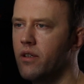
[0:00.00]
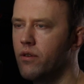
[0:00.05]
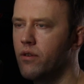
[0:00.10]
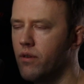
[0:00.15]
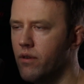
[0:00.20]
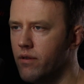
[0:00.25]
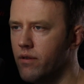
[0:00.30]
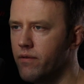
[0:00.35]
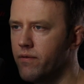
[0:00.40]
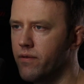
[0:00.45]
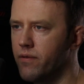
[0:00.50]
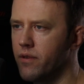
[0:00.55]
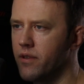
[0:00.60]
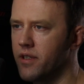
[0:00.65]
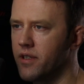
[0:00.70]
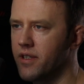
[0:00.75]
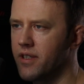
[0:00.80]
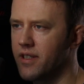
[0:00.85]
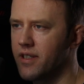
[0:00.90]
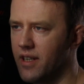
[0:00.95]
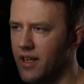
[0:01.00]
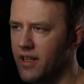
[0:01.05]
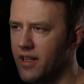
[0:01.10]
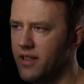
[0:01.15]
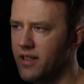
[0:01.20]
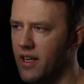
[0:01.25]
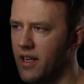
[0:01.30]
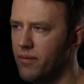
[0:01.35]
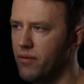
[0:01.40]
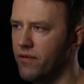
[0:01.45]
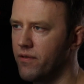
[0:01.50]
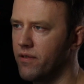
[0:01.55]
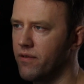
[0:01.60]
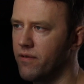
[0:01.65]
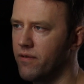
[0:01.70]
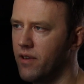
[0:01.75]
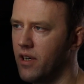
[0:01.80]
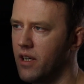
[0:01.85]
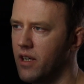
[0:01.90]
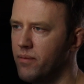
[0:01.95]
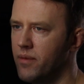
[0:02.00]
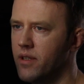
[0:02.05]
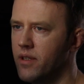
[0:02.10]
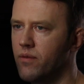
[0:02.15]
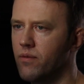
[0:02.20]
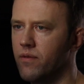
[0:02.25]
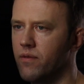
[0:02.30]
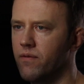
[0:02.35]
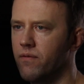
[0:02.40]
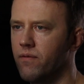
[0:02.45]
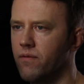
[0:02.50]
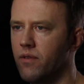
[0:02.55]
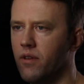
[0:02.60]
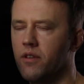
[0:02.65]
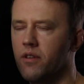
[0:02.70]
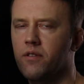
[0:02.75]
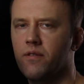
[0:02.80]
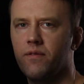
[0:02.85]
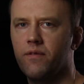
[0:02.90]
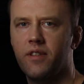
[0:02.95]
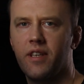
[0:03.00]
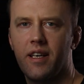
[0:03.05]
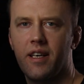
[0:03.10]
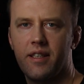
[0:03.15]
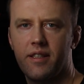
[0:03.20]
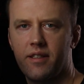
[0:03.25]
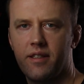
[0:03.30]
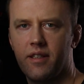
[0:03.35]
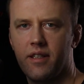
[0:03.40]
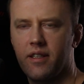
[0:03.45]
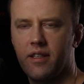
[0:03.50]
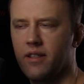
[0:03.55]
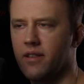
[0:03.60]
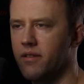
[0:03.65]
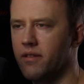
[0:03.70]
go for a sunny type of environment with lots of dust and